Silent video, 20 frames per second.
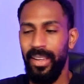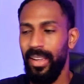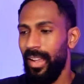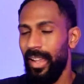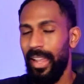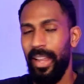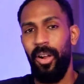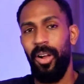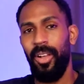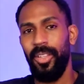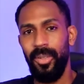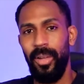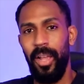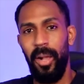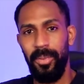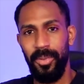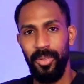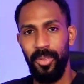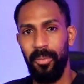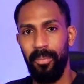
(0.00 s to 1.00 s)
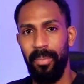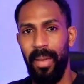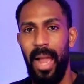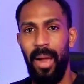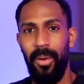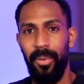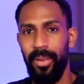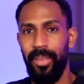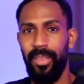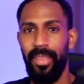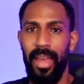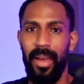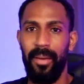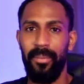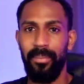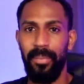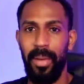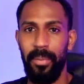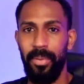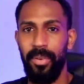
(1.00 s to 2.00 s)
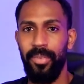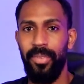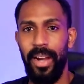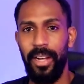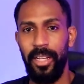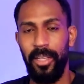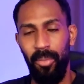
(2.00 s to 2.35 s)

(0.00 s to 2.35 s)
It also helps to empower them by providing